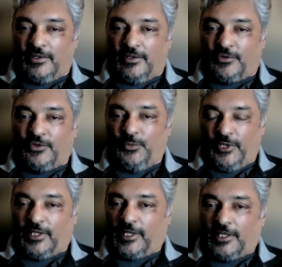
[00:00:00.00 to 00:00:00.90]
through
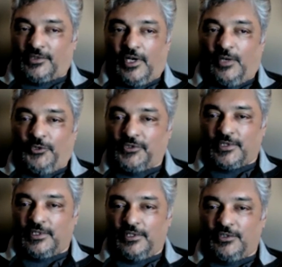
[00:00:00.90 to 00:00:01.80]
me. Like, it's
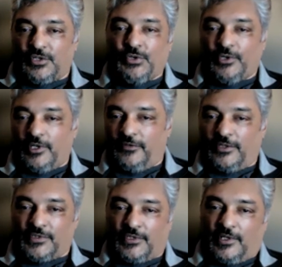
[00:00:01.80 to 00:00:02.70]
almost an intuitive,
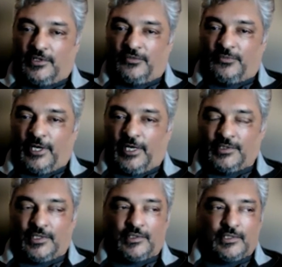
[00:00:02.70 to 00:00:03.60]
instinctive
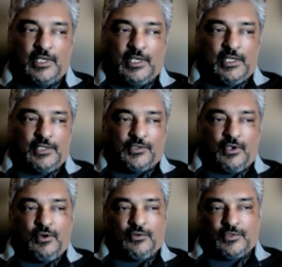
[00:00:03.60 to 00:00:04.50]
process.
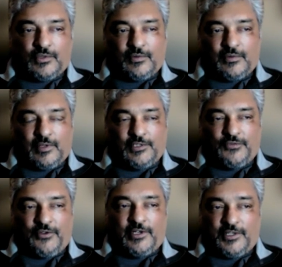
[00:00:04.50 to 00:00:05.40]
So it's
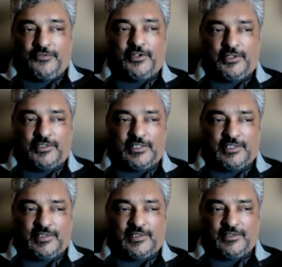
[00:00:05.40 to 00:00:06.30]
very difficult to
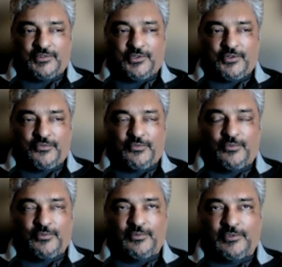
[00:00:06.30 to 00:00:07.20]
sort of,
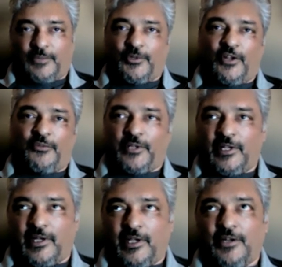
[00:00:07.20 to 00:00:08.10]
I mean, I've played
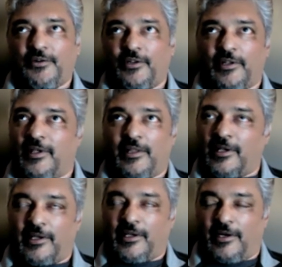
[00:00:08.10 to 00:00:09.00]
100, I think
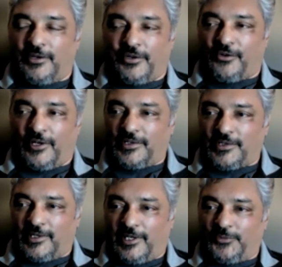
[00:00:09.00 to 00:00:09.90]
I've got 100 credits
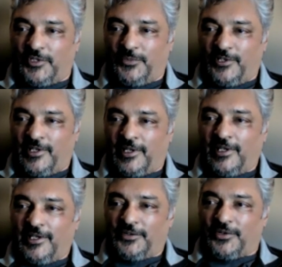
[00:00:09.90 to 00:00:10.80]
on IMDb,
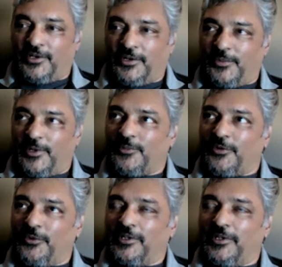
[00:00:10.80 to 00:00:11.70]
trying to remember
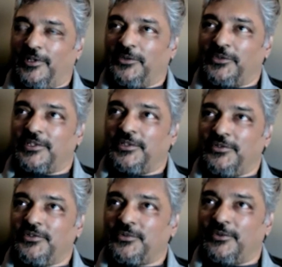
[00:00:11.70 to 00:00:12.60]
one that was
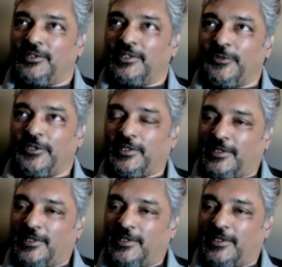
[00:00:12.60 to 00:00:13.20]
unusual. I mean,